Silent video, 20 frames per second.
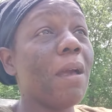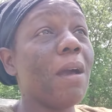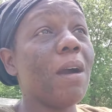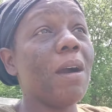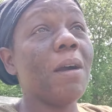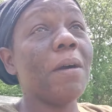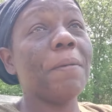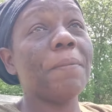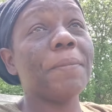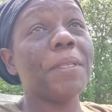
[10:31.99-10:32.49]

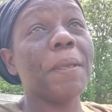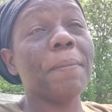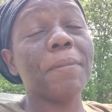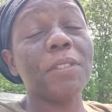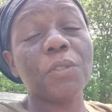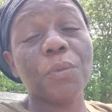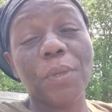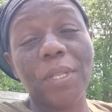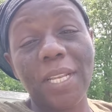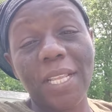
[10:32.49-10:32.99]
Um, in
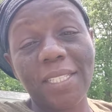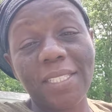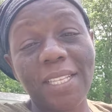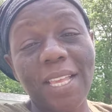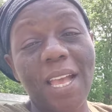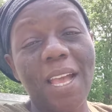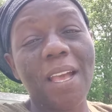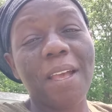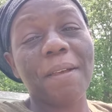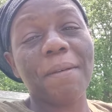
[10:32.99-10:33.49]
between that
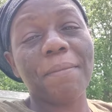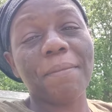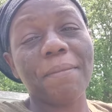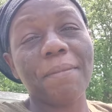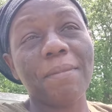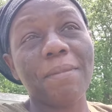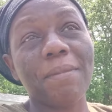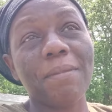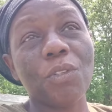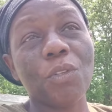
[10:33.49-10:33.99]
time,
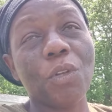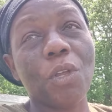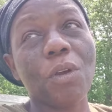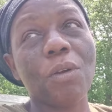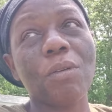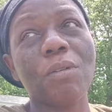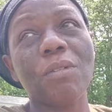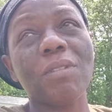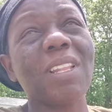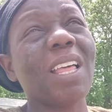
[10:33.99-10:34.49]
you
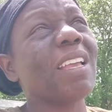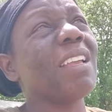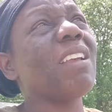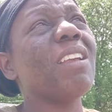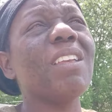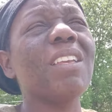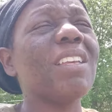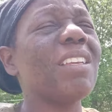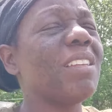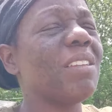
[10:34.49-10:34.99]
know, like
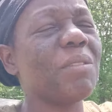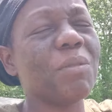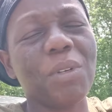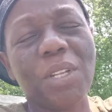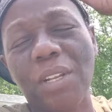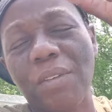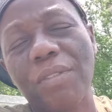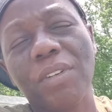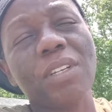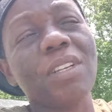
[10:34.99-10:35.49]
it, it,
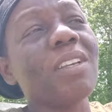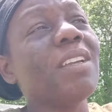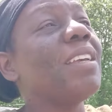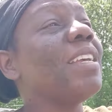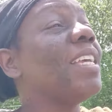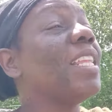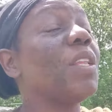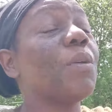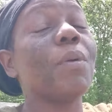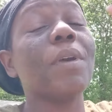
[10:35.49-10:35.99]
whatever.
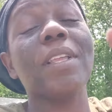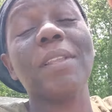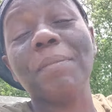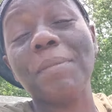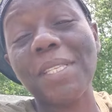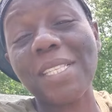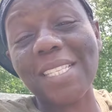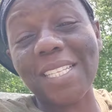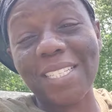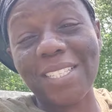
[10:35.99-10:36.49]
Anyway, let
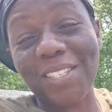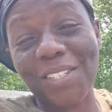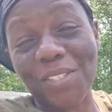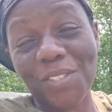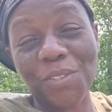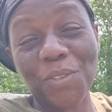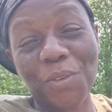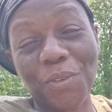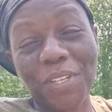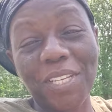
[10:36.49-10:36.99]
me stick to the
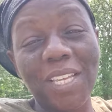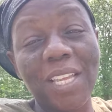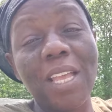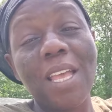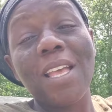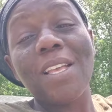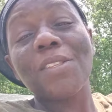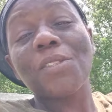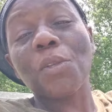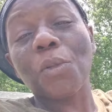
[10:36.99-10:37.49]
story.
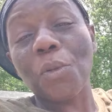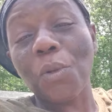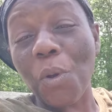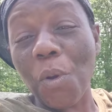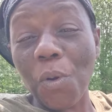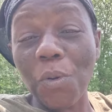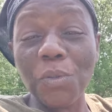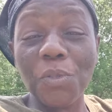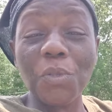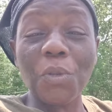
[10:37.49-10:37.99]
So the
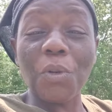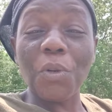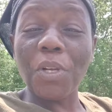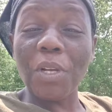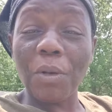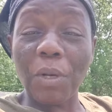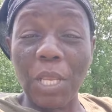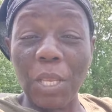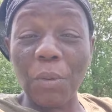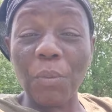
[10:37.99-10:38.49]
cold
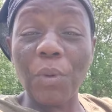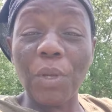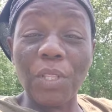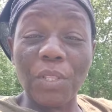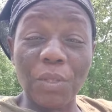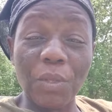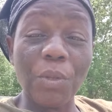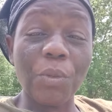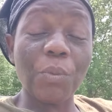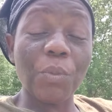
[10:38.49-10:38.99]
soil, it
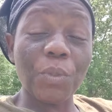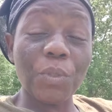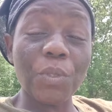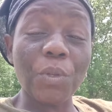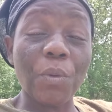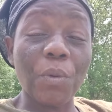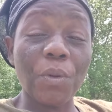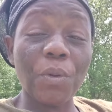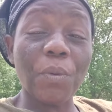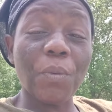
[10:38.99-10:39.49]
went, it was
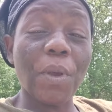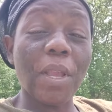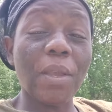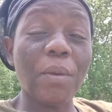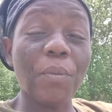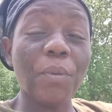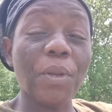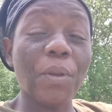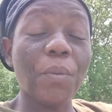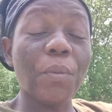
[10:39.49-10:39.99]
going away,
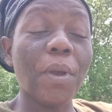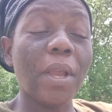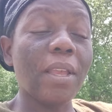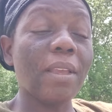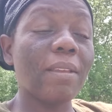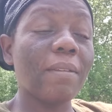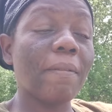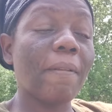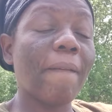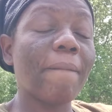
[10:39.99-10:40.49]
it went away.